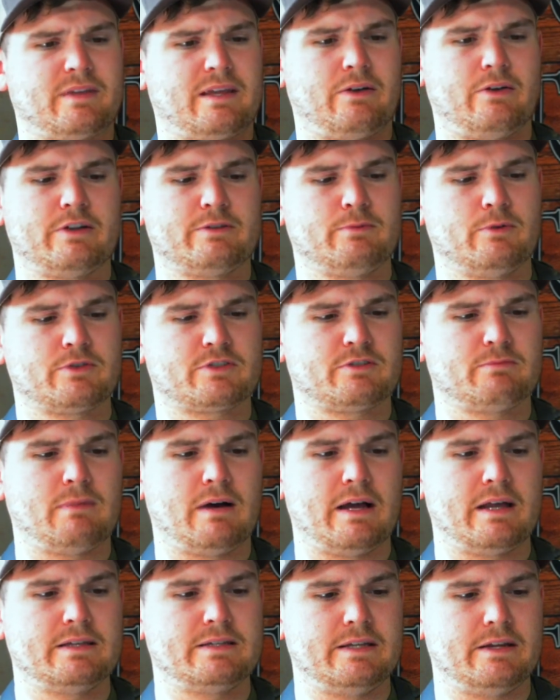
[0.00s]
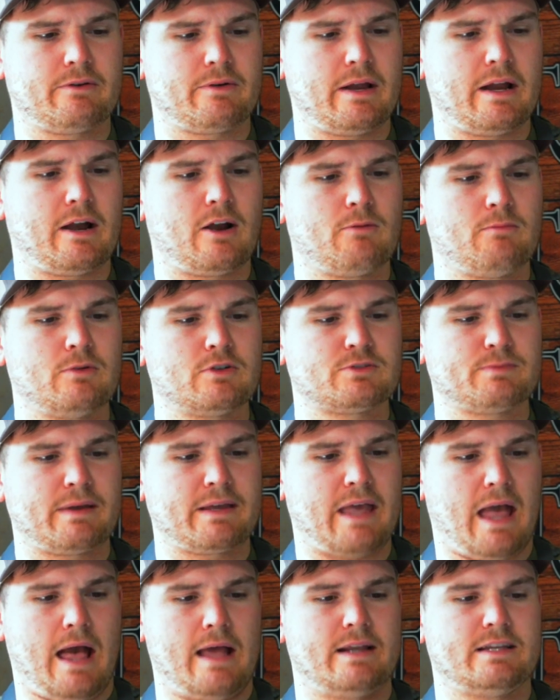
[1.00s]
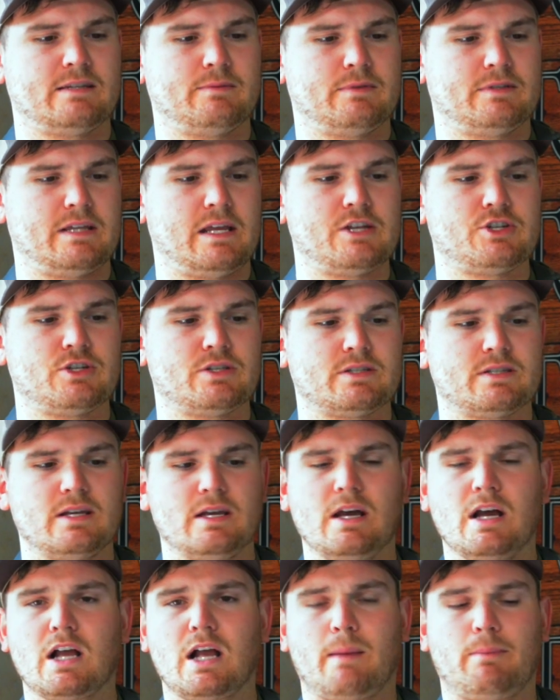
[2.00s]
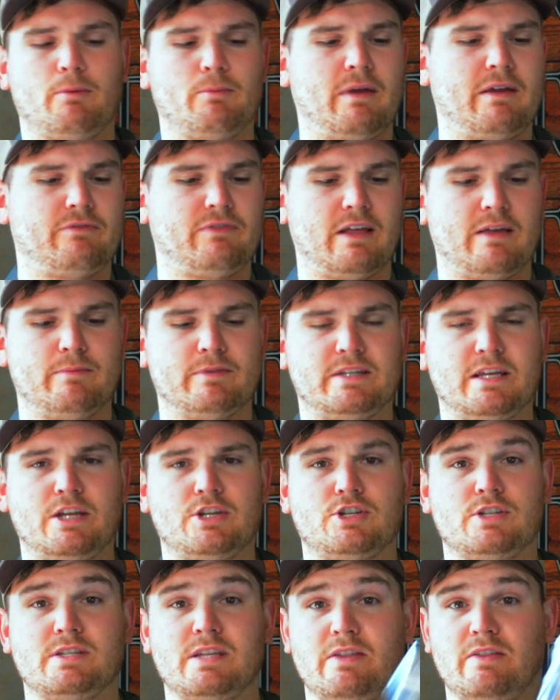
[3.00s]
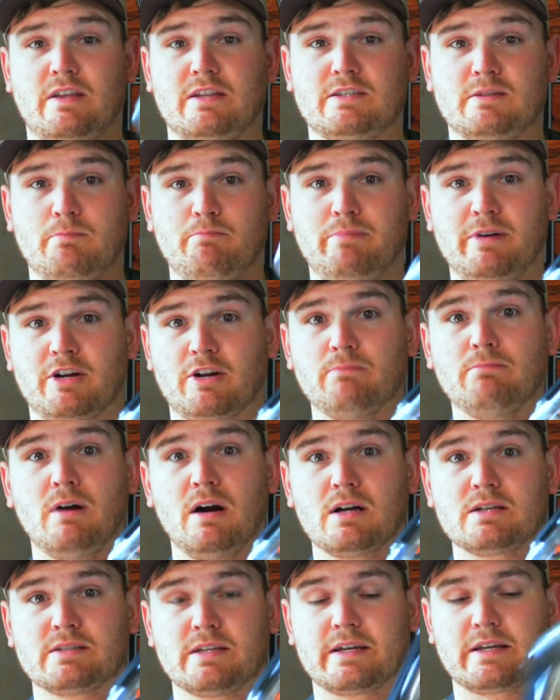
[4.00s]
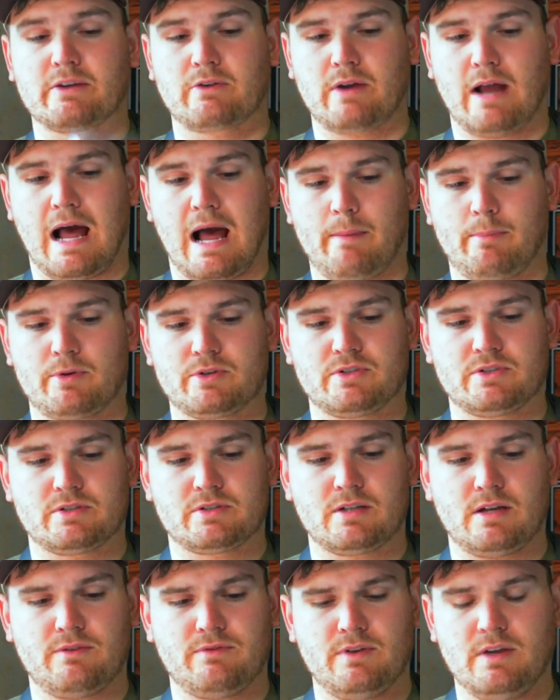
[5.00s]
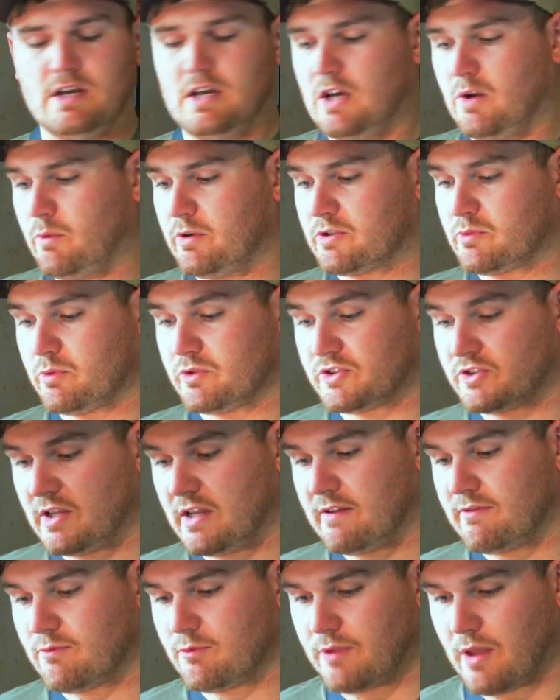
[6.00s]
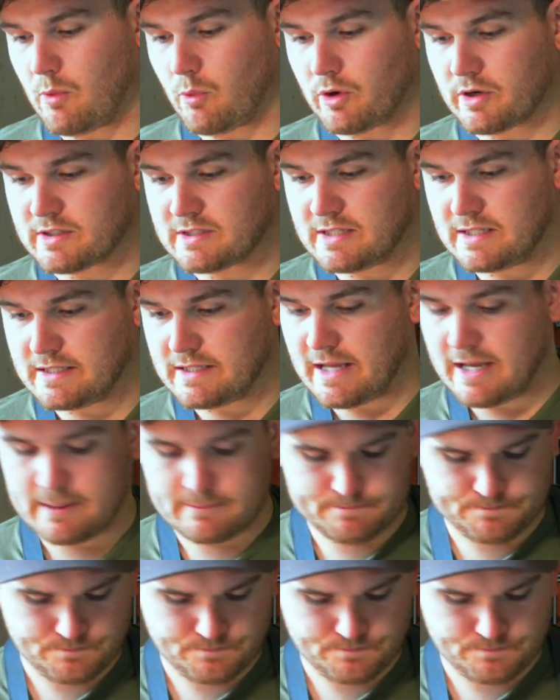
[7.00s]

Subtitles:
Carries most of my deer hair, most of my caddis imitations, a couple mayfly imitations, and then some bigger bugs like hoppers and stuff, which we'll see if they work today.